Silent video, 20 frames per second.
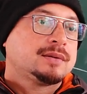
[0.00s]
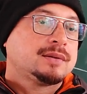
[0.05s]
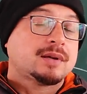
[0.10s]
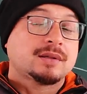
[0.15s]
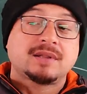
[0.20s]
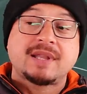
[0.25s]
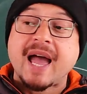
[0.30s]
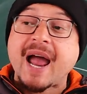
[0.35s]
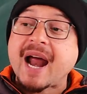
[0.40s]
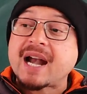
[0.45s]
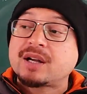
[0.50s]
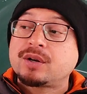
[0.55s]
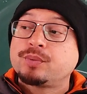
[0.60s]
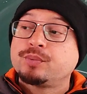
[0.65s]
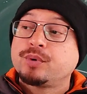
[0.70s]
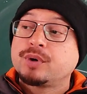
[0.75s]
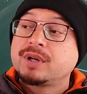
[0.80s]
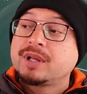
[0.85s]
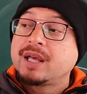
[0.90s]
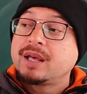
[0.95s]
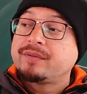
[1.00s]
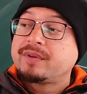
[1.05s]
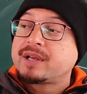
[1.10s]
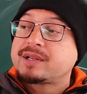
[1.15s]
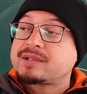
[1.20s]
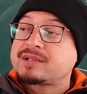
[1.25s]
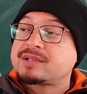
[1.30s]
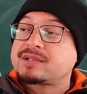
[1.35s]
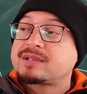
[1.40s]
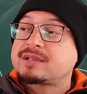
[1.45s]
Now that would give
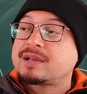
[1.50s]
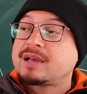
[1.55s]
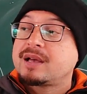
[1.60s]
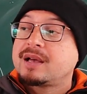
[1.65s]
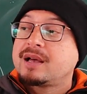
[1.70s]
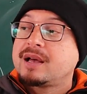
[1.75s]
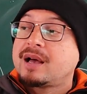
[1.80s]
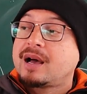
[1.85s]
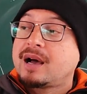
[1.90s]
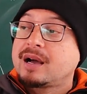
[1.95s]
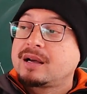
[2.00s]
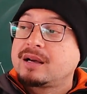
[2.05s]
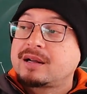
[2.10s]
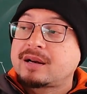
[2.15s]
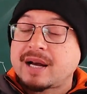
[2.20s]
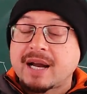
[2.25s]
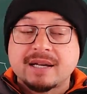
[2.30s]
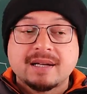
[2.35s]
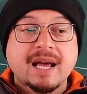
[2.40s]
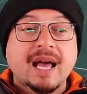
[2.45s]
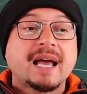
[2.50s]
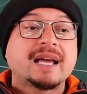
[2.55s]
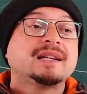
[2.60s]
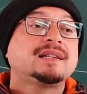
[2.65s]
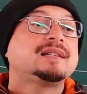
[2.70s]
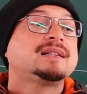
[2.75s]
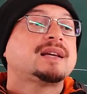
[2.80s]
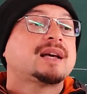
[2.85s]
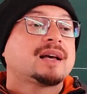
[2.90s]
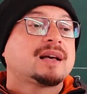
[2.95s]
us a great
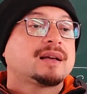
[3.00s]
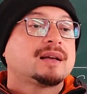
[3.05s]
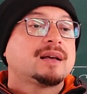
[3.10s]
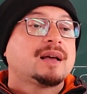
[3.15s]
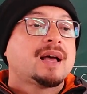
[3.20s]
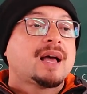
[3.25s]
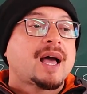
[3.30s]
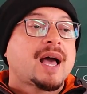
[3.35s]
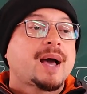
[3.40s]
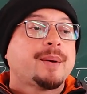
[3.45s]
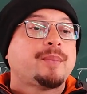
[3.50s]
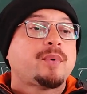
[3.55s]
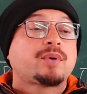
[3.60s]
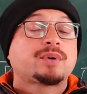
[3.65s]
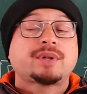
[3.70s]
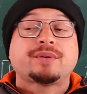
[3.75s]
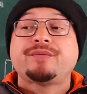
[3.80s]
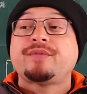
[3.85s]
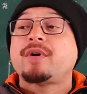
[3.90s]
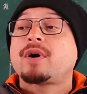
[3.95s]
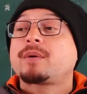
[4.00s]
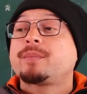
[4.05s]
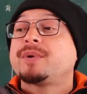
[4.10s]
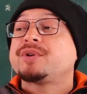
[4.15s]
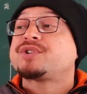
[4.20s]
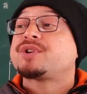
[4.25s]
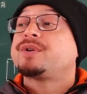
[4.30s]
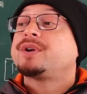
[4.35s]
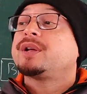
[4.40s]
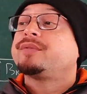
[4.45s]
idea about the
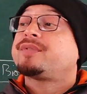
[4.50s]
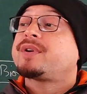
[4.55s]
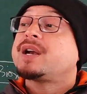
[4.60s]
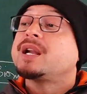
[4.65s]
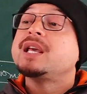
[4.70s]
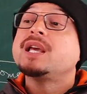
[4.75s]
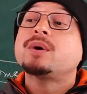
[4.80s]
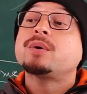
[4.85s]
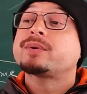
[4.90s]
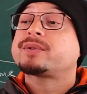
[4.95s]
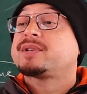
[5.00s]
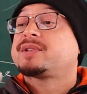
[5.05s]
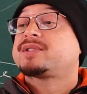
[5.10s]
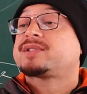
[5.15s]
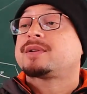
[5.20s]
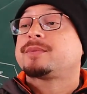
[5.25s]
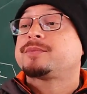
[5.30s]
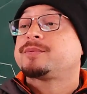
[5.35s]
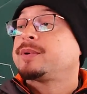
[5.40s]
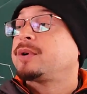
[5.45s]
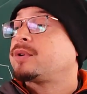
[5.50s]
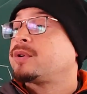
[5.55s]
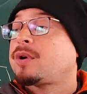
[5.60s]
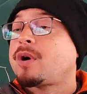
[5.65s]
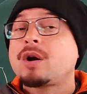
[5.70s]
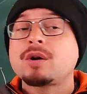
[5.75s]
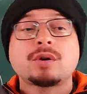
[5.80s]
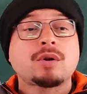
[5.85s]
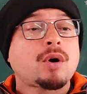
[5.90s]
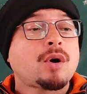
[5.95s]
formation of different ecosystems, because
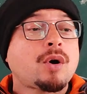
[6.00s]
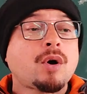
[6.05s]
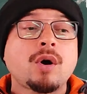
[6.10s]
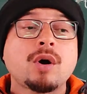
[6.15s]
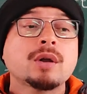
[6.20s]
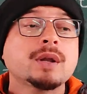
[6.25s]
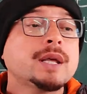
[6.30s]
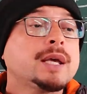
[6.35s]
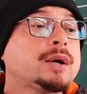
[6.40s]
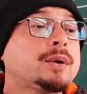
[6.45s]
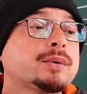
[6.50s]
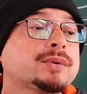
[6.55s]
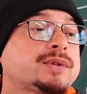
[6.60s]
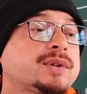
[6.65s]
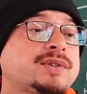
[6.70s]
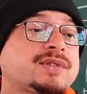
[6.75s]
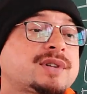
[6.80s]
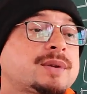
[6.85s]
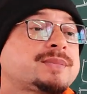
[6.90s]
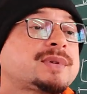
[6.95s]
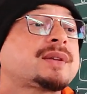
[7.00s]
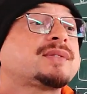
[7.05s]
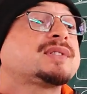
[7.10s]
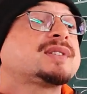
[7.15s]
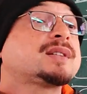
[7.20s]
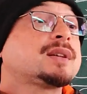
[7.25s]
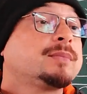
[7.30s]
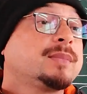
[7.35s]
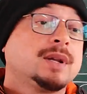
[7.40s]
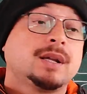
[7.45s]
not all ecosystems are
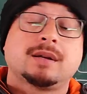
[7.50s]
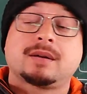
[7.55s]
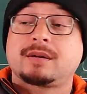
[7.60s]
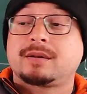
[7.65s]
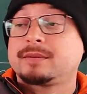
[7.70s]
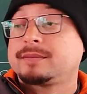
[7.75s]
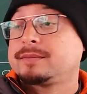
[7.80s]
similar.